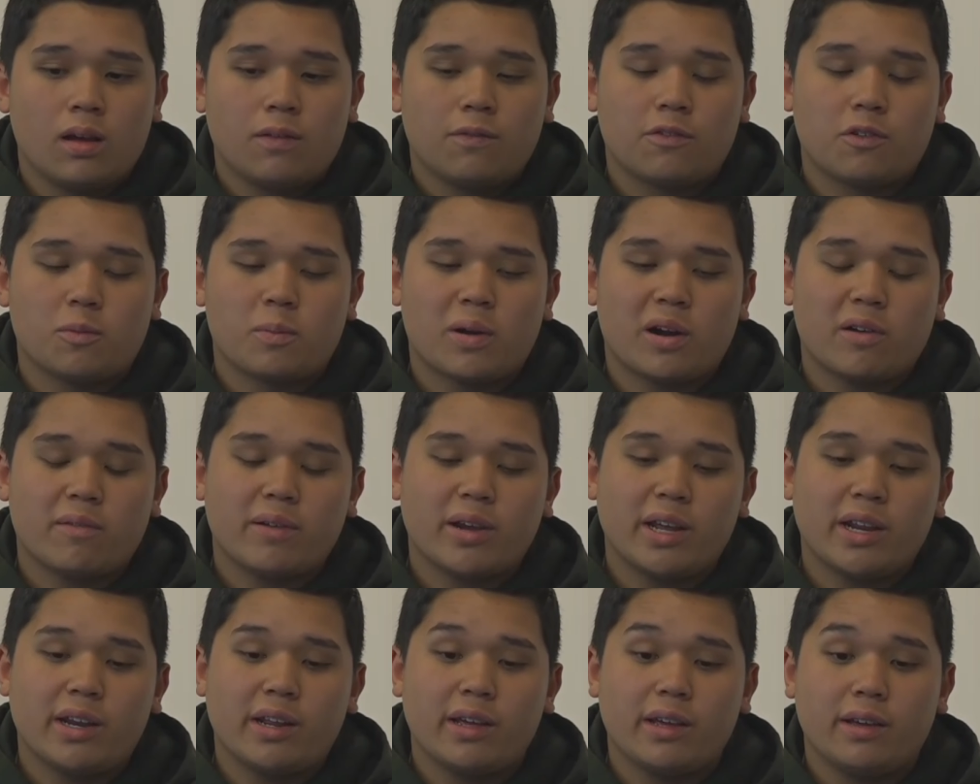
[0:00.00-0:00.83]
For my
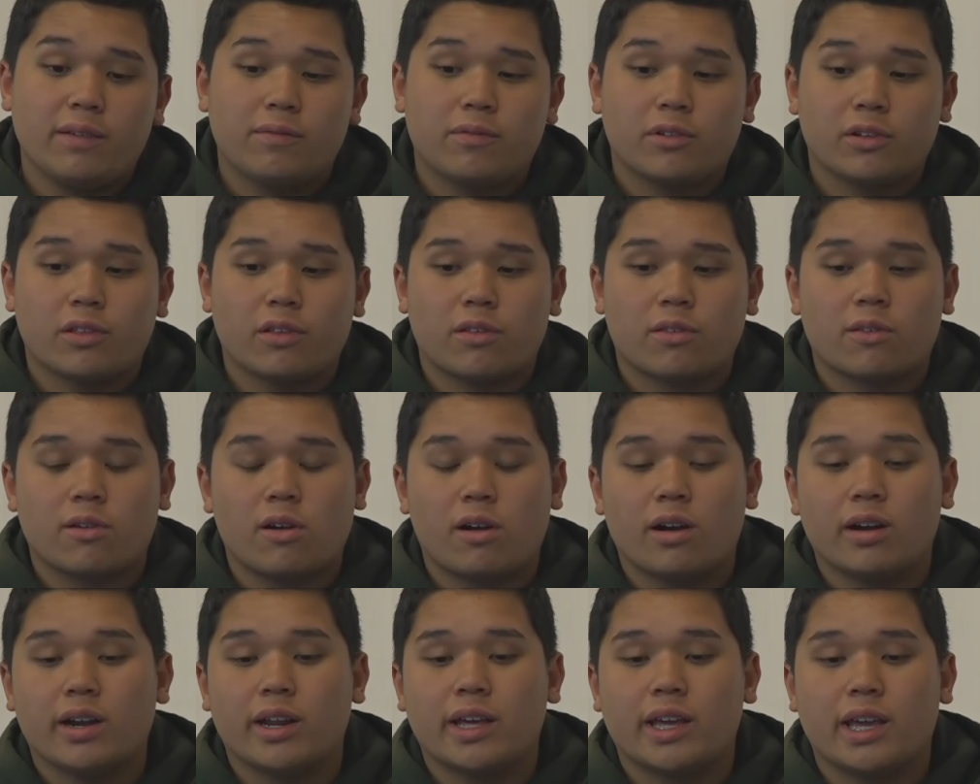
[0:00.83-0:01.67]
rating for this
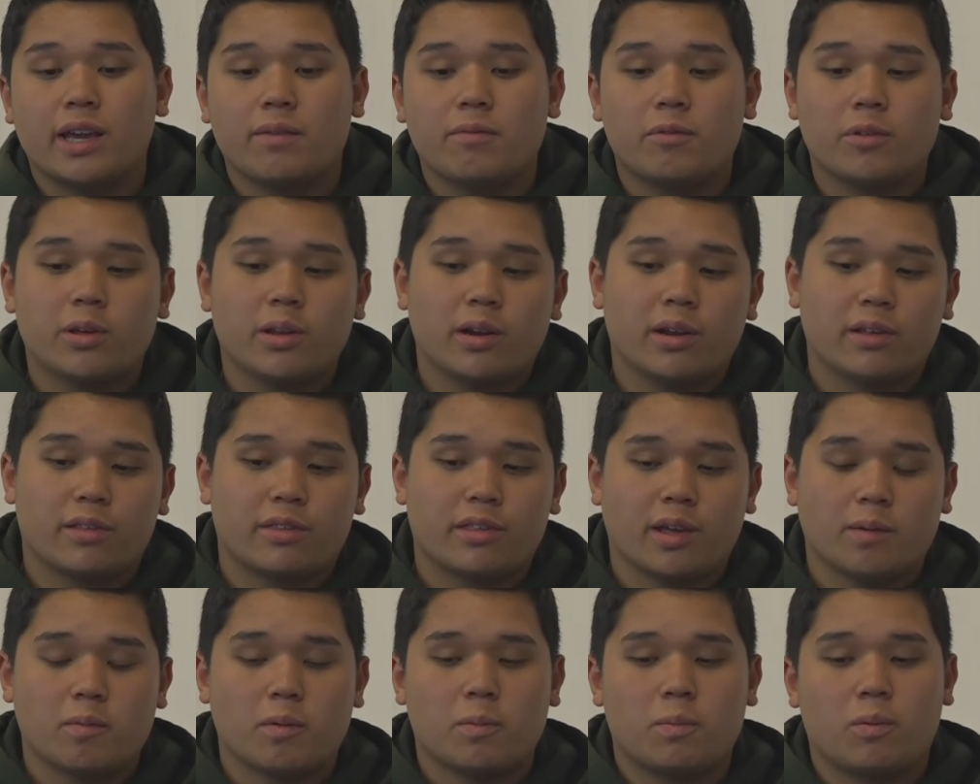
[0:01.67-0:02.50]
card, I give it a
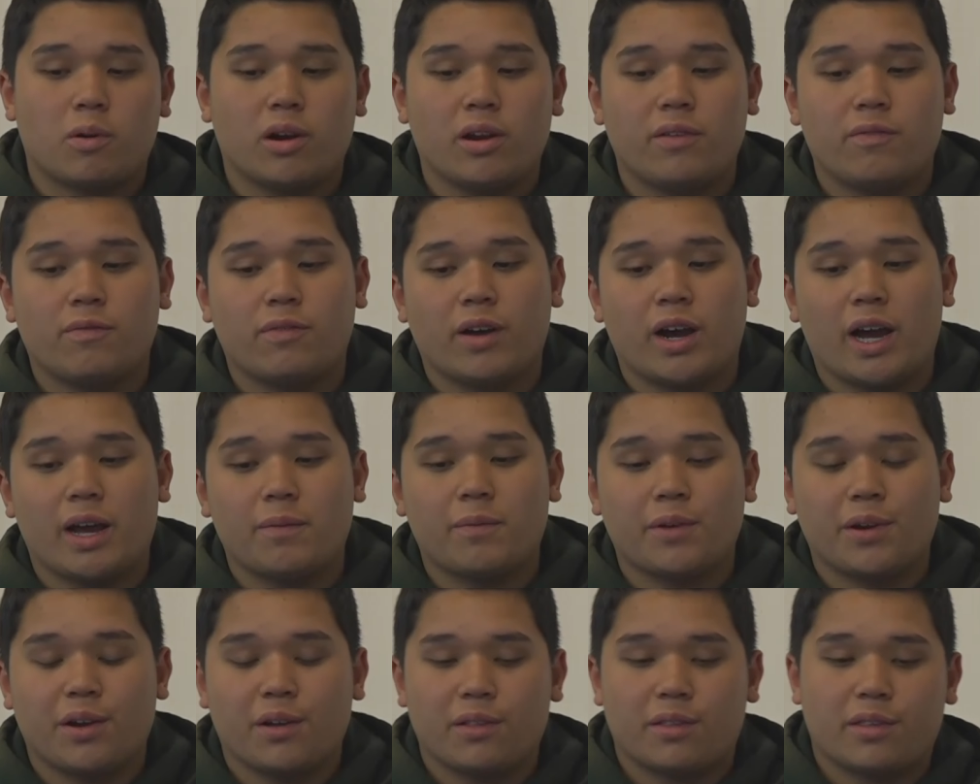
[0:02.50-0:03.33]
7.5 out
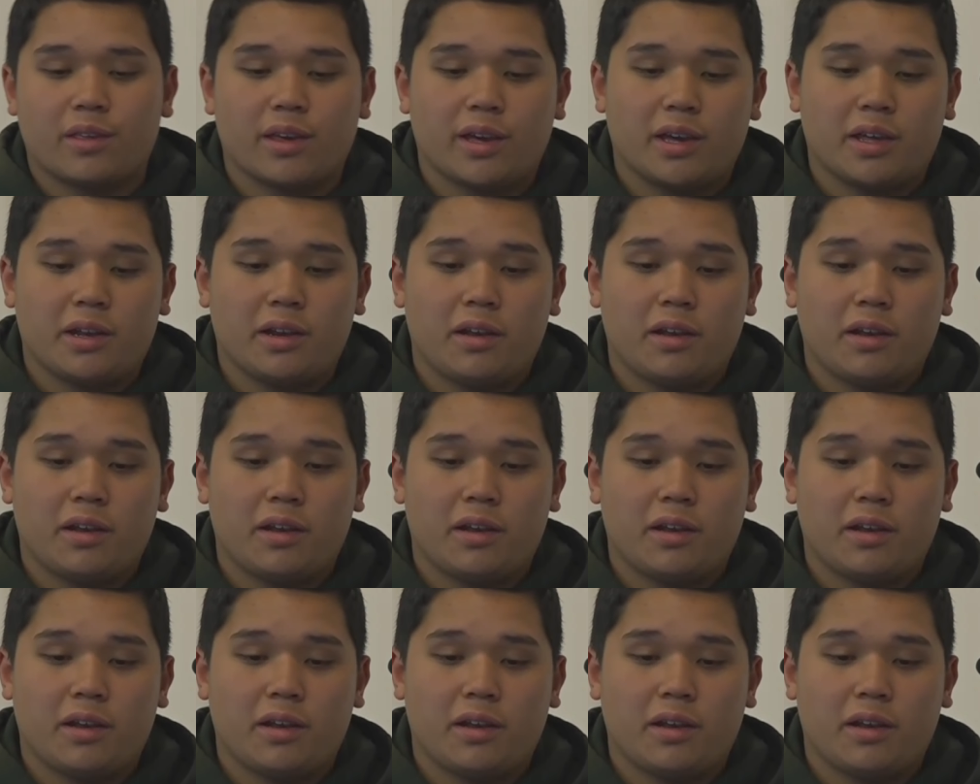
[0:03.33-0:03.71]
of 10.